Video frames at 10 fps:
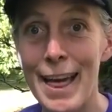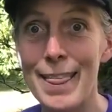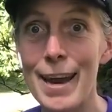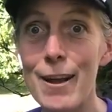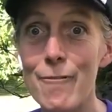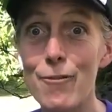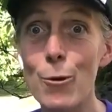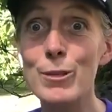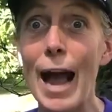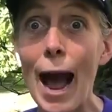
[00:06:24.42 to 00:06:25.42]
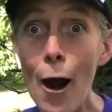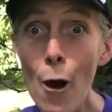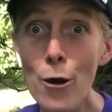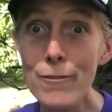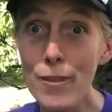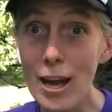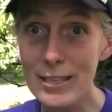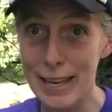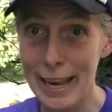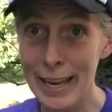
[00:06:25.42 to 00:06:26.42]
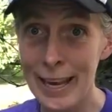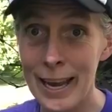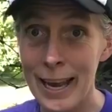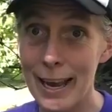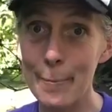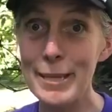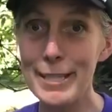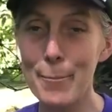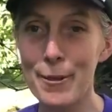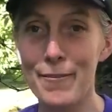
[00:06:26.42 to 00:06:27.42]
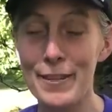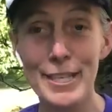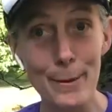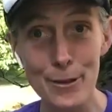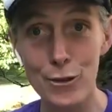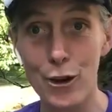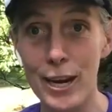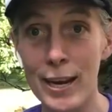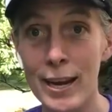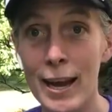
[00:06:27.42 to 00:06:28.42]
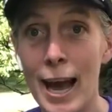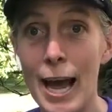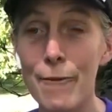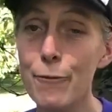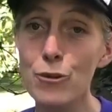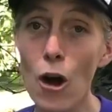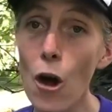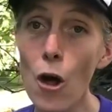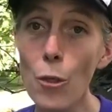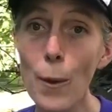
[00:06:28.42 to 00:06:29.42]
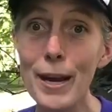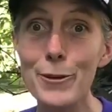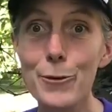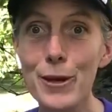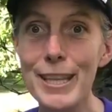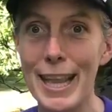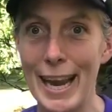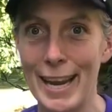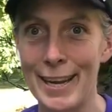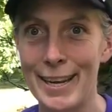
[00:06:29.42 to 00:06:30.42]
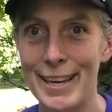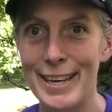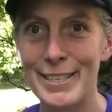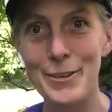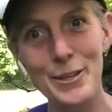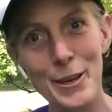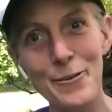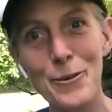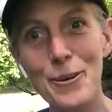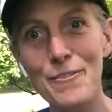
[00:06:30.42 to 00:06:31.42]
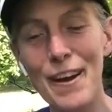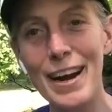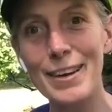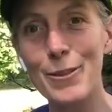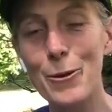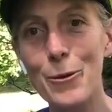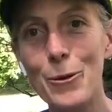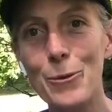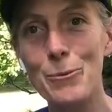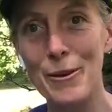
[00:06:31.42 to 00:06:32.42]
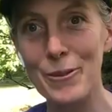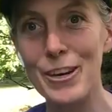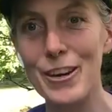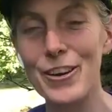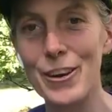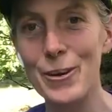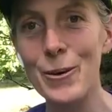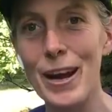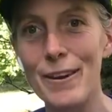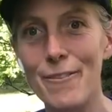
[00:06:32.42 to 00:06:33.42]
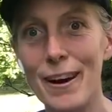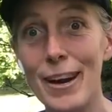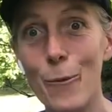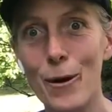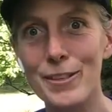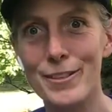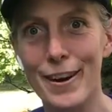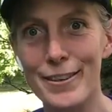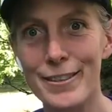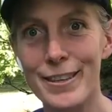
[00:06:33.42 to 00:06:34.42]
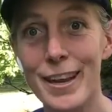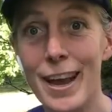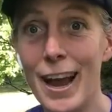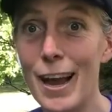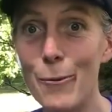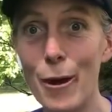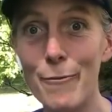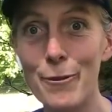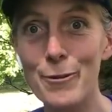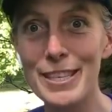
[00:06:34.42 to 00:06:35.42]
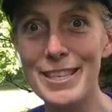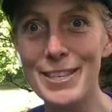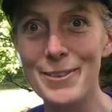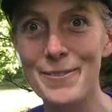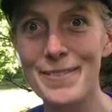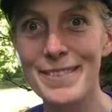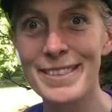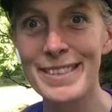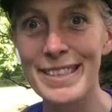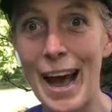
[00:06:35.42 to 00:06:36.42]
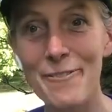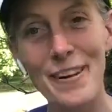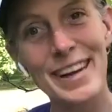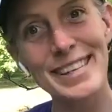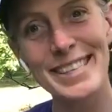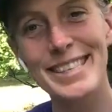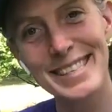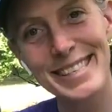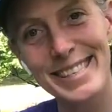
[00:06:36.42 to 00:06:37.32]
then it flows out of Lost Lake and meets up with Fitzsimmons Creek, and it flows all the way into Green Lake. So see if you can find a local river near you and find out where it starts and where it flows into. Have fun!